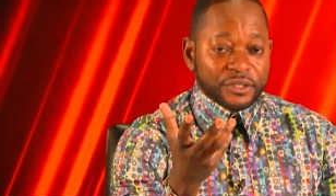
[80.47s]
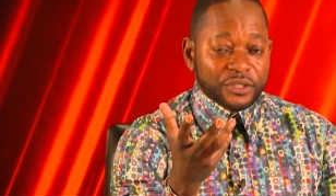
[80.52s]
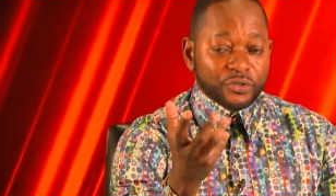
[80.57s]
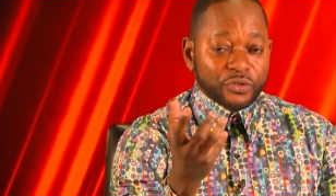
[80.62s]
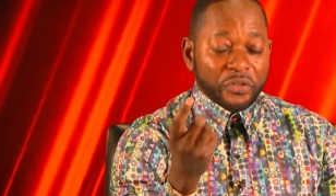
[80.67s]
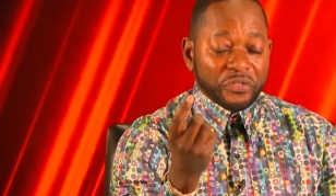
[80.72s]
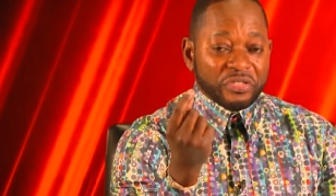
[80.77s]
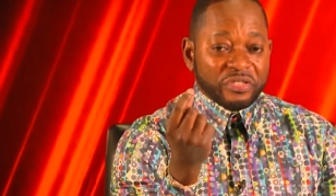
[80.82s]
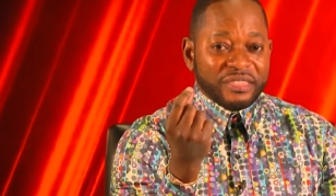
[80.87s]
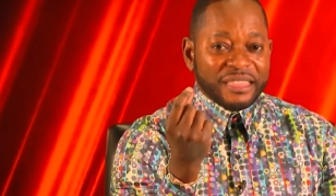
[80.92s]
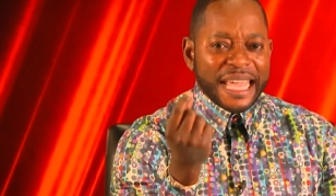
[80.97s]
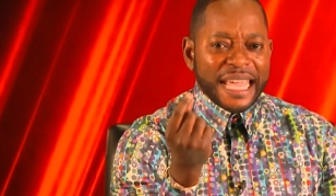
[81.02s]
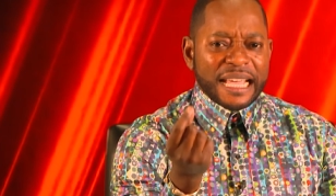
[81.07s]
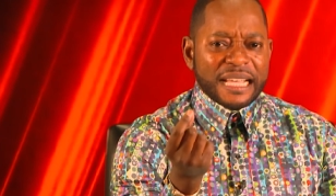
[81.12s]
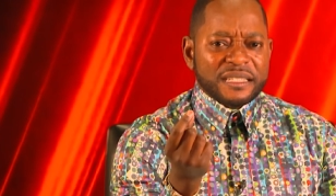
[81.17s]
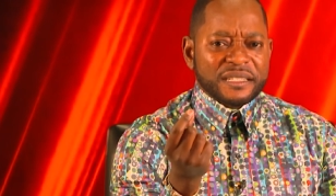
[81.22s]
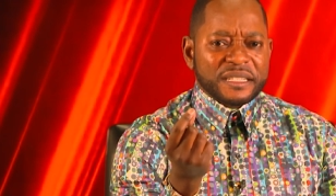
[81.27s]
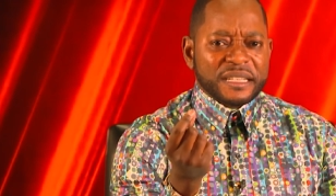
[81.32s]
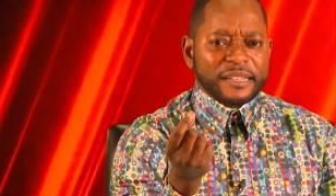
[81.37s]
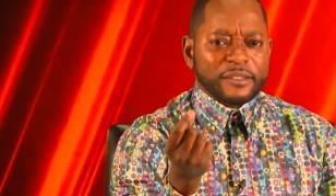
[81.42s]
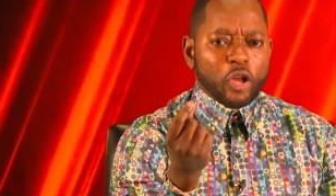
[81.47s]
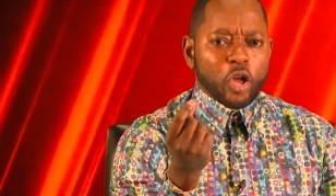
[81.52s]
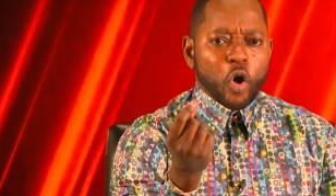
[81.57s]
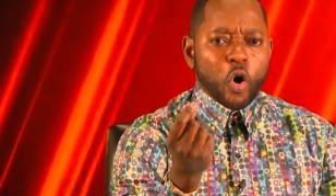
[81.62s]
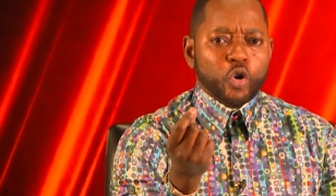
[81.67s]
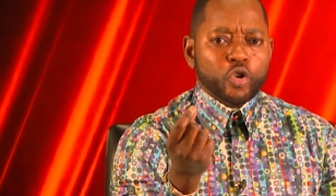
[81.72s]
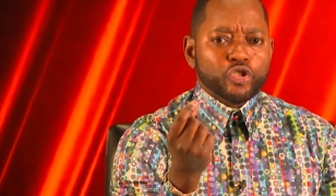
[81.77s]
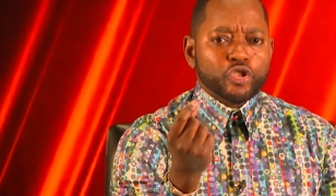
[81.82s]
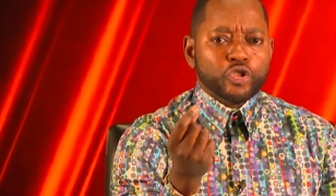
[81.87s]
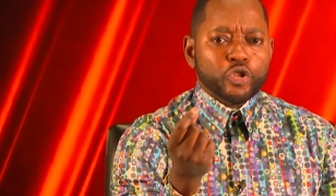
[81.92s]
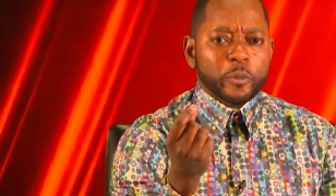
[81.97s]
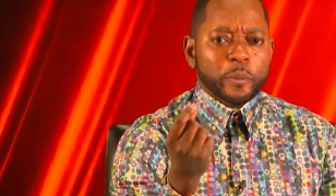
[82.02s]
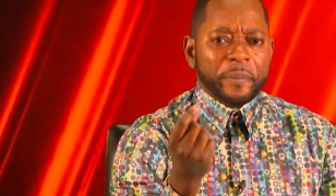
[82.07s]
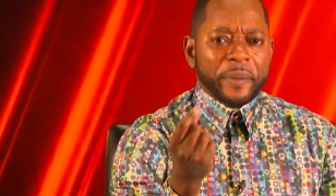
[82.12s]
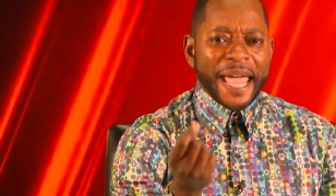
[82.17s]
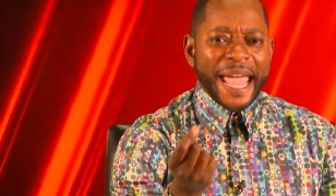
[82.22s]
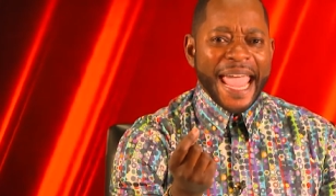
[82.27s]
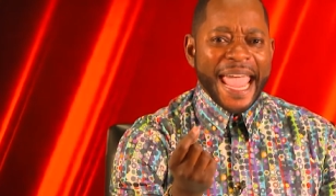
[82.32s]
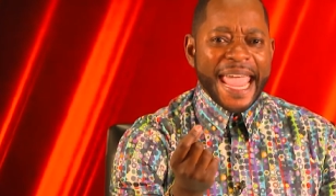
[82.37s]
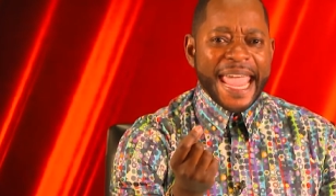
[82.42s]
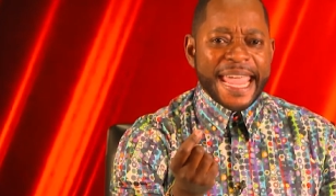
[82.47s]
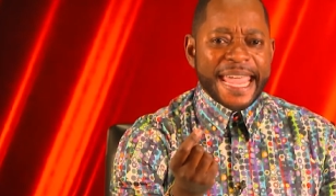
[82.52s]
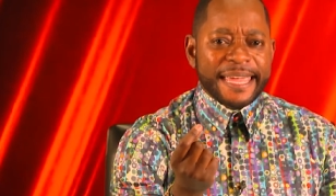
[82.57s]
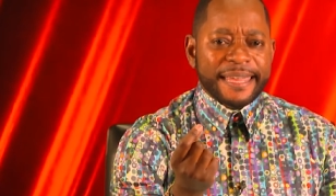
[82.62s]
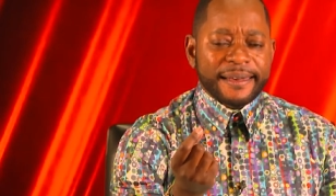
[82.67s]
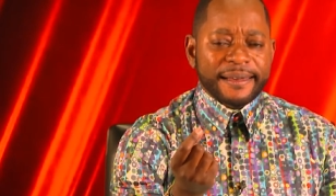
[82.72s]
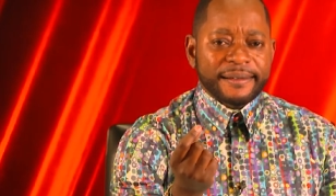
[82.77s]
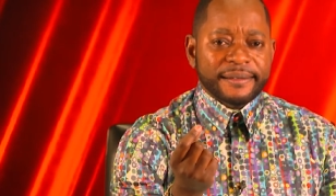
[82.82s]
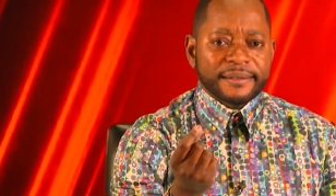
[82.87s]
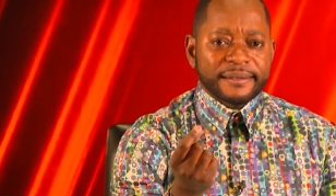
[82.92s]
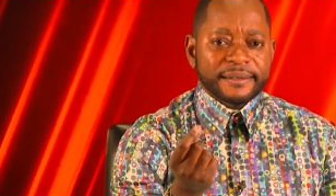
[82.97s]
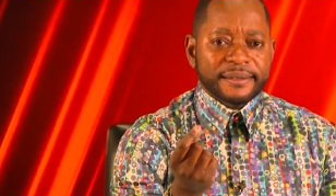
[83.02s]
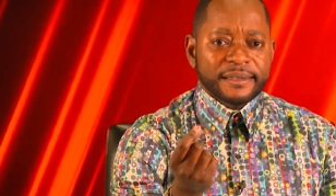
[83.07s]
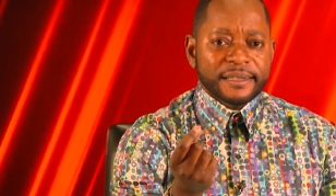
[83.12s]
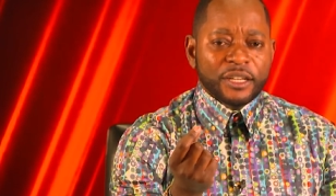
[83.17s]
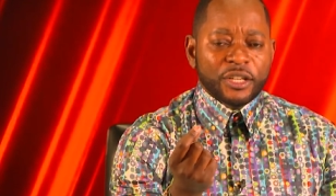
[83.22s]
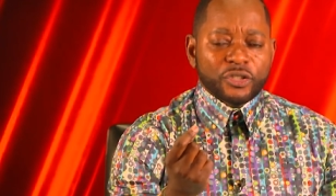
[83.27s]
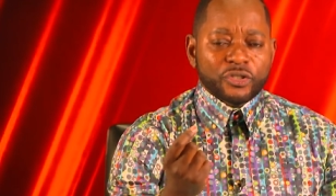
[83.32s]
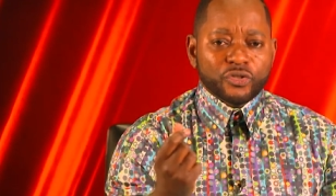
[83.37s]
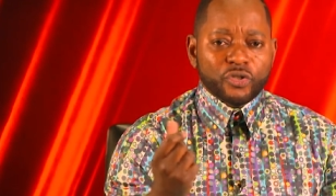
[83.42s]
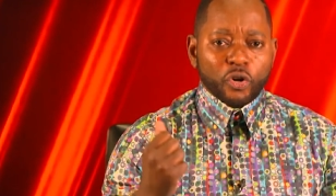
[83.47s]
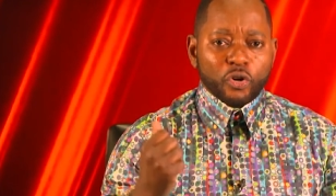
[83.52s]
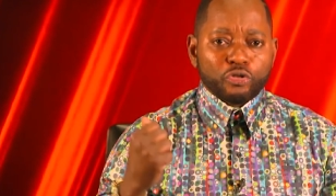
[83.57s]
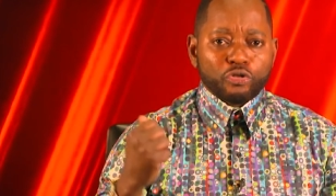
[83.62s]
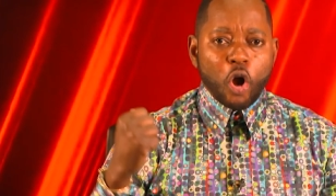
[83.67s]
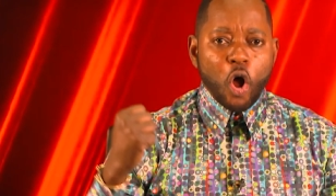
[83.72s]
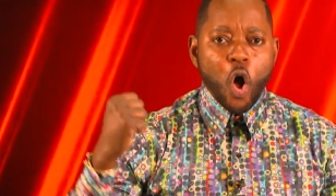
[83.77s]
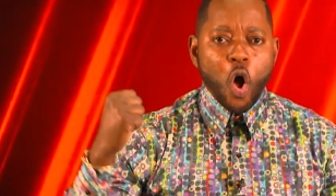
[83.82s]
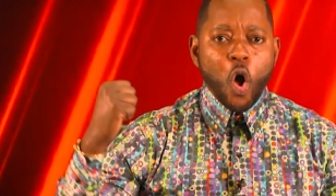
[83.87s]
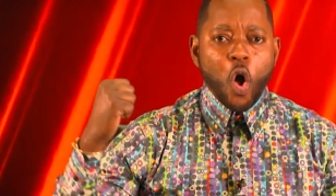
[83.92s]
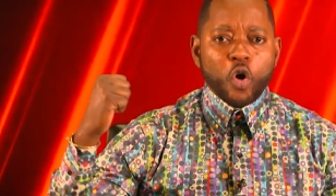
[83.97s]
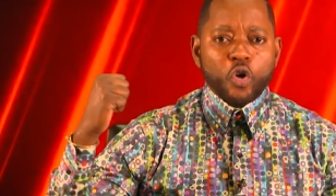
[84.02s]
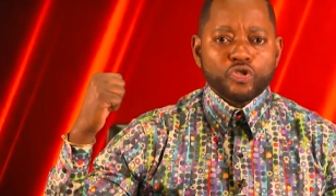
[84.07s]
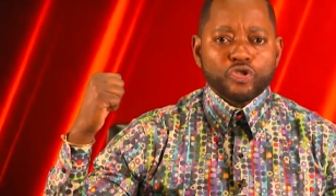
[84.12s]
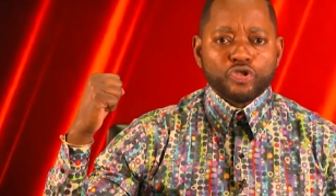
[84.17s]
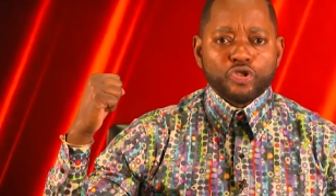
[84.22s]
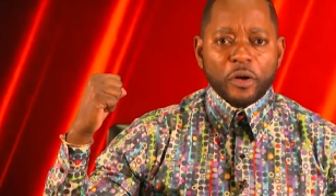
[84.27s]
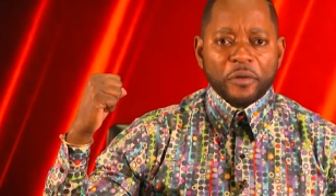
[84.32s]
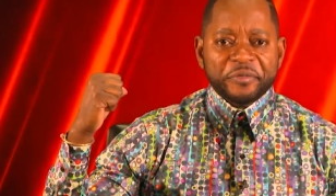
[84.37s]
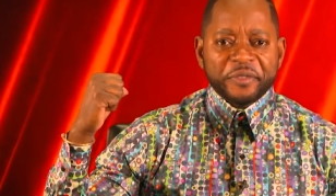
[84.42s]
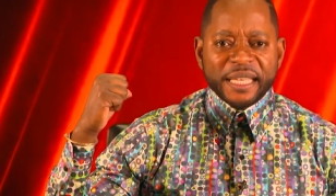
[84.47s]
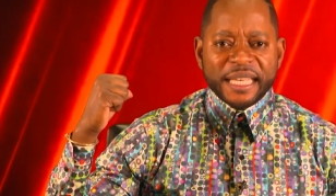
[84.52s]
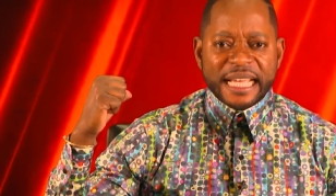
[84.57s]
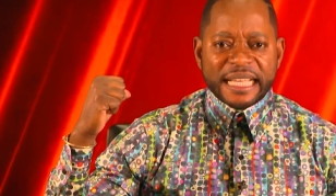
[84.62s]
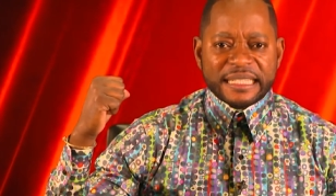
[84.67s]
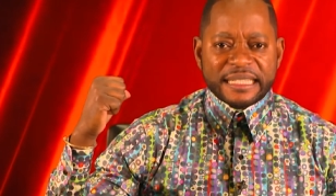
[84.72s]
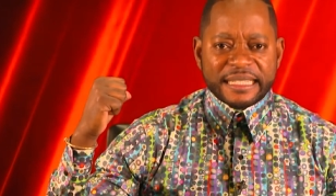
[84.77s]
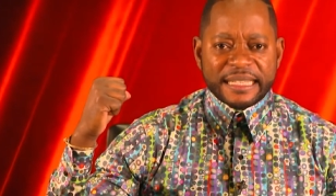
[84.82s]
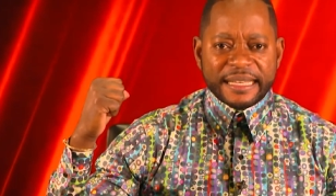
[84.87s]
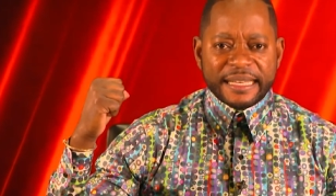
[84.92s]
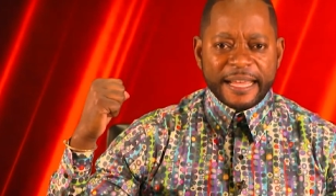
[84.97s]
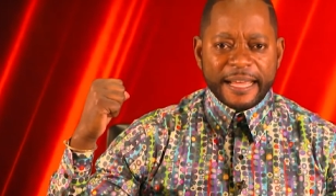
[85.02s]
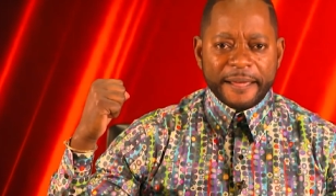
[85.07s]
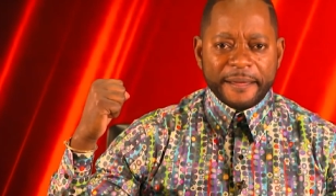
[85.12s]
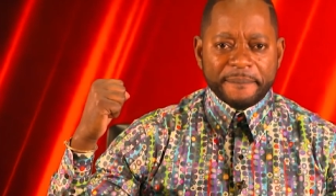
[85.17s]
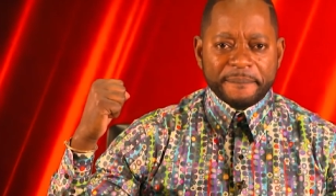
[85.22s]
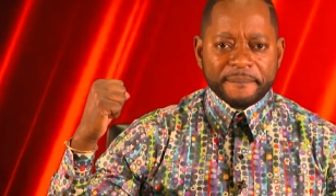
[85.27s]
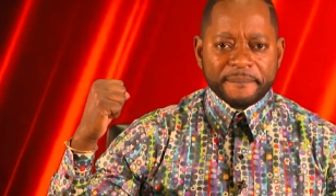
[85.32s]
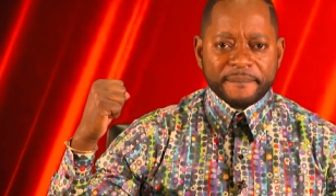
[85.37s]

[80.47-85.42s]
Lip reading: the things that caused you pain, the wrongs of yesterday.